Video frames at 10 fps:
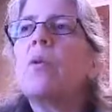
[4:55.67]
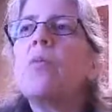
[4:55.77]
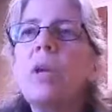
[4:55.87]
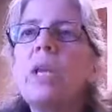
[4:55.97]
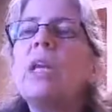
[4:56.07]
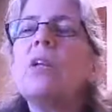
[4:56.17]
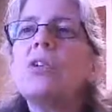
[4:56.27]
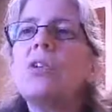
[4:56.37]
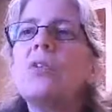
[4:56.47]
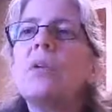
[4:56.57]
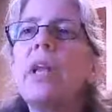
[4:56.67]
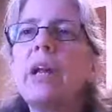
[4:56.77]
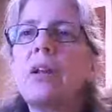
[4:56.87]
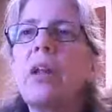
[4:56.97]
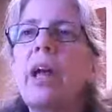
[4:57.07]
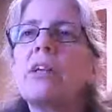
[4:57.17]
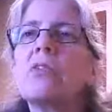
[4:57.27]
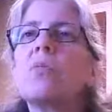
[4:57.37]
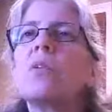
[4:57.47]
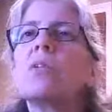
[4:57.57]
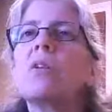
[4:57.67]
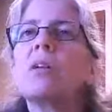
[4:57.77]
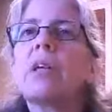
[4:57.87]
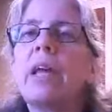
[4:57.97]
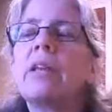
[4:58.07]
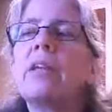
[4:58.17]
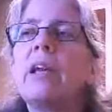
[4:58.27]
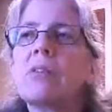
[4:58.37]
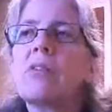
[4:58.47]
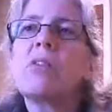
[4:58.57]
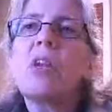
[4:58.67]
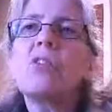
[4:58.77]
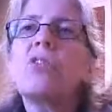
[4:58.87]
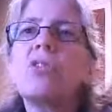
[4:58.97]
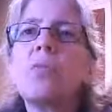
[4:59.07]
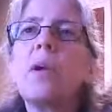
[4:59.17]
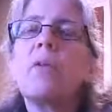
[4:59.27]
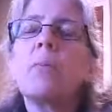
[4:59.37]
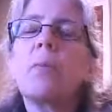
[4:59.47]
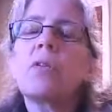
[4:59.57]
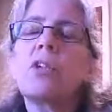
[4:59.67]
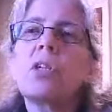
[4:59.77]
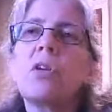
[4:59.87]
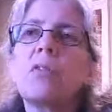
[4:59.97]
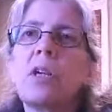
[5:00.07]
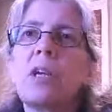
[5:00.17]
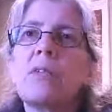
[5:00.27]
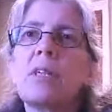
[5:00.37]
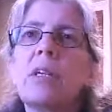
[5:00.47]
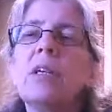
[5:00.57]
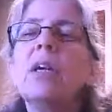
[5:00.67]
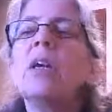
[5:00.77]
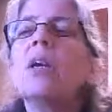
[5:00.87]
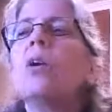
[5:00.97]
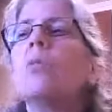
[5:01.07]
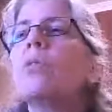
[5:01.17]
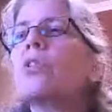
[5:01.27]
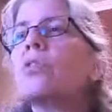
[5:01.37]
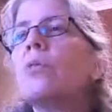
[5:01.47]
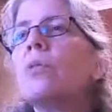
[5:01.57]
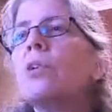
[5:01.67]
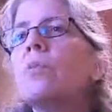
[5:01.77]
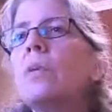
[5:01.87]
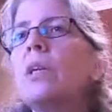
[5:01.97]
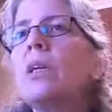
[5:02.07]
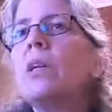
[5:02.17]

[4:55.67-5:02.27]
what we needed to do in that class was look at the existentialist way of approaching Dostoevsky, which is going to